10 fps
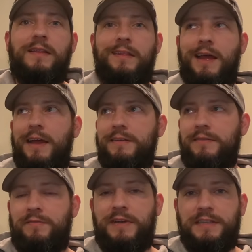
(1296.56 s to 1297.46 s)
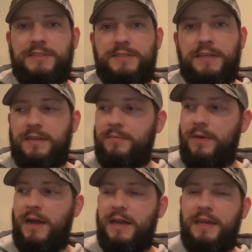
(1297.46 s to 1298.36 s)
that vents
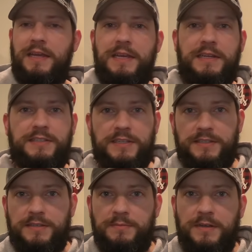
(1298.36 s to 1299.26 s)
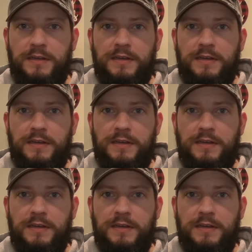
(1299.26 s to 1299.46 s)
my heating system,